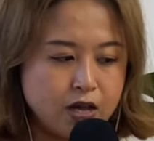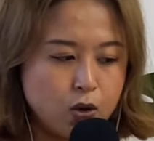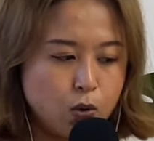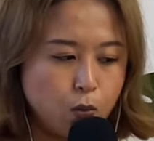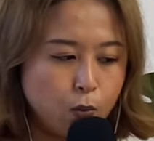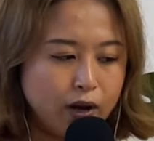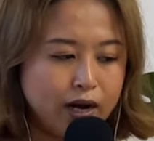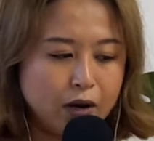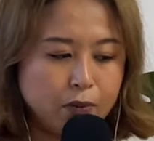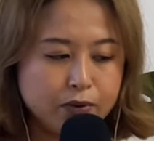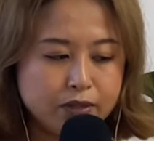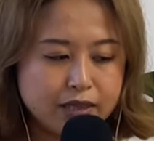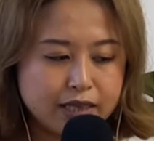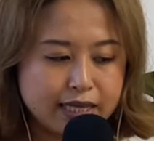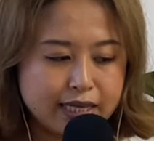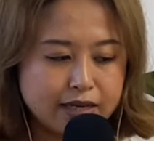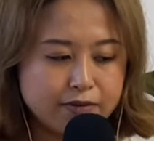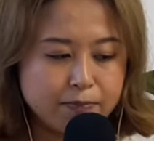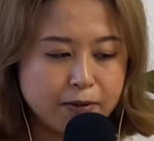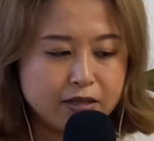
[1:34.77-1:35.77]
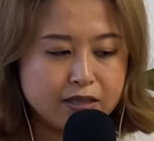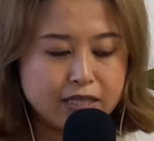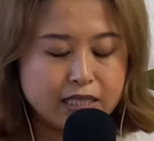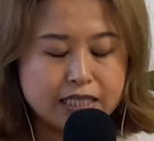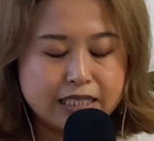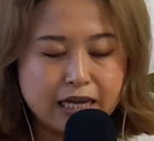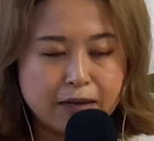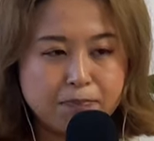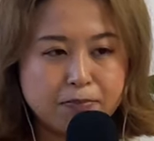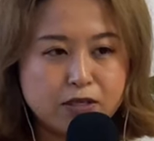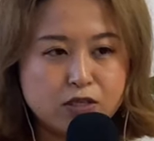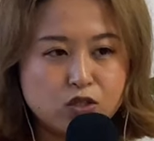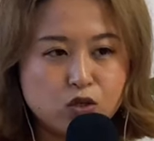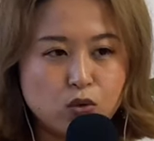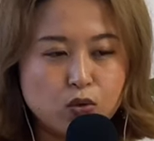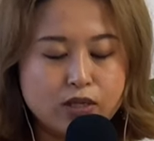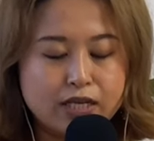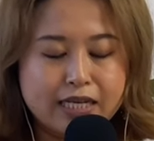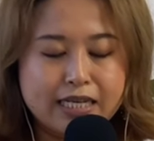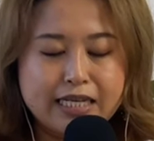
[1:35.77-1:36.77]
What I would think about this
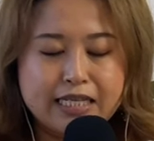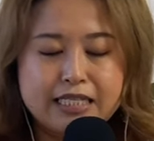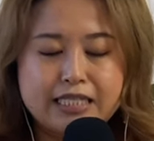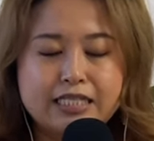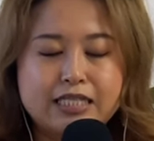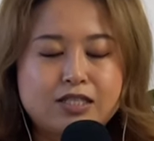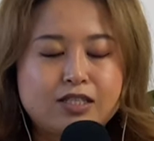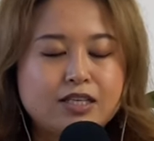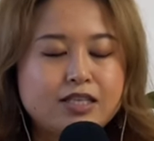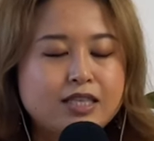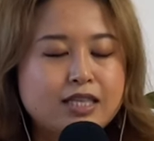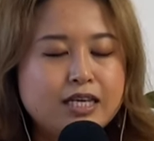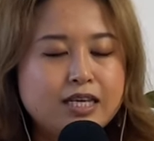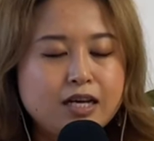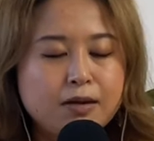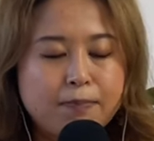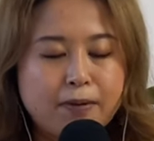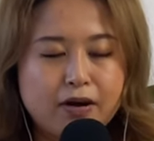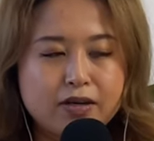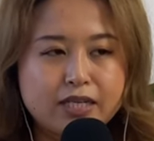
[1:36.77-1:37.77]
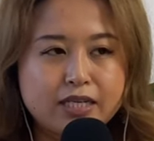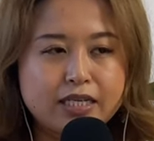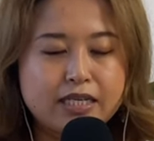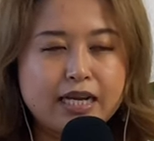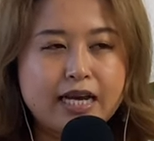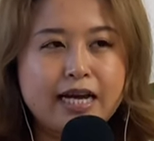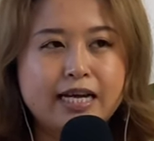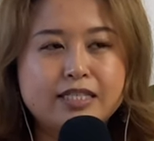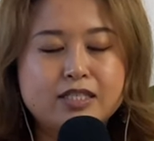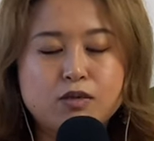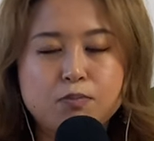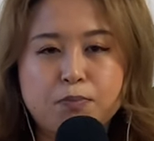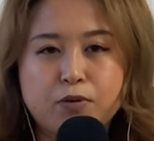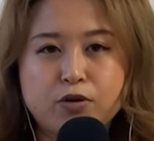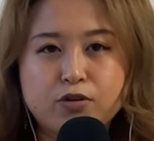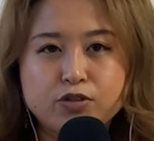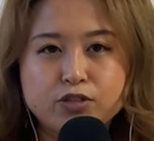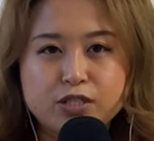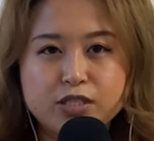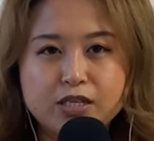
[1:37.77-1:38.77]
episode is to think about it as
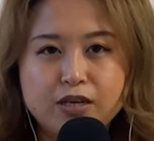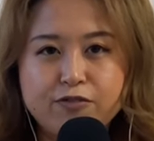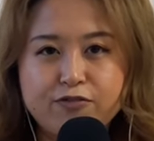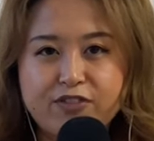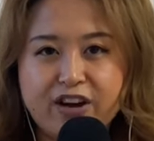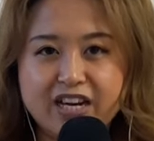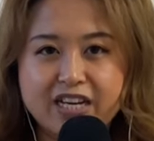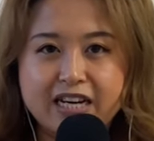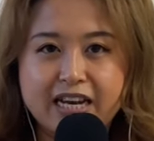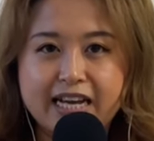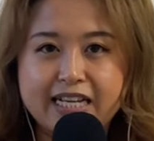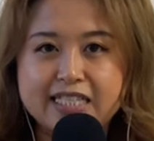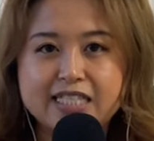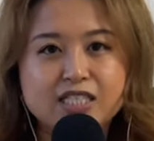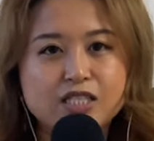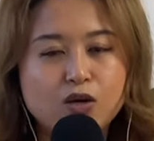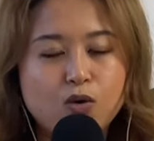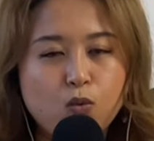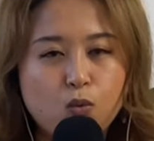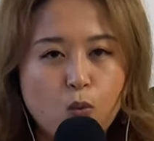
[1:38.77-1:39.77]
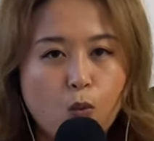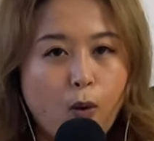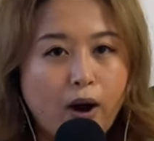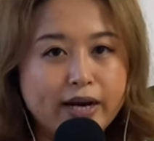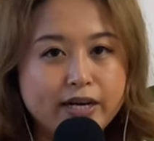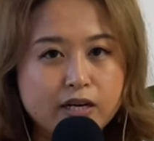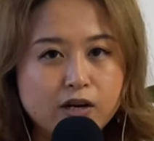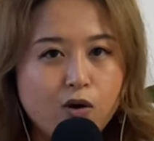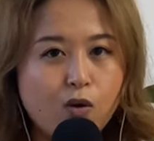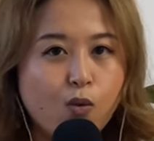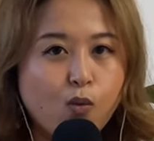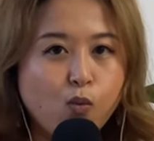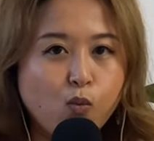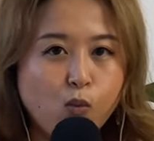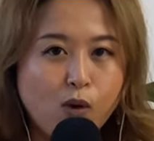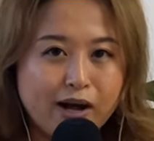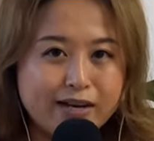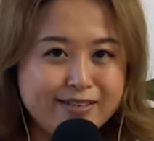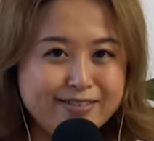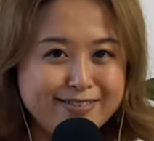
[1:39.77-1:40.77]
Personal Finance
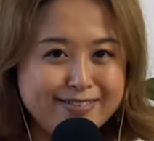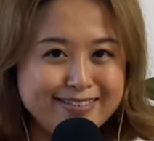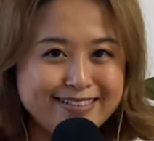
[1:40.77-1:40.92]
101.